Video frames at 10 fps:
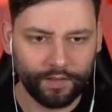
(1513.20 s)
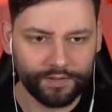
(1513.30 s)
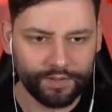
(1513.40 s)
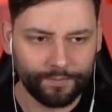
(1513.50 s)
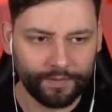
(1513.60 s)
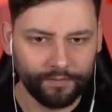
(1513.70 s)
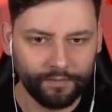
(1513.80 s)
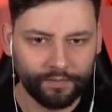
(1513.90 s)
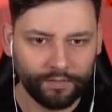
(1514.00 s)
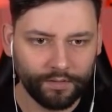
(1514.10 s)
jump in.
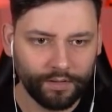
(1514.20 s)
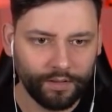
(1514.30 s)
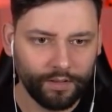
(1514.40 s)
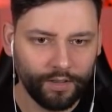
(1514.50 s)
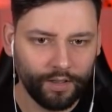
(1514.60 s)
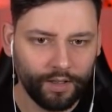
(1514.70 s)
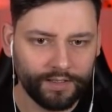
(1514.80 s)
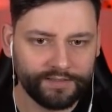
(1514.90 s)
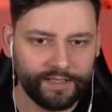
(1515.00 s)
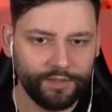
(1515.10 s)

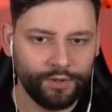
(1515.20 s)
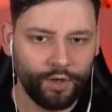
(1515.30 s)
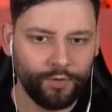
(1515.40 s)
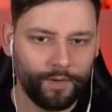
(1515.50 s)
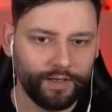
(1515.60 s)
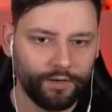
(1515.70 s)
I see nobody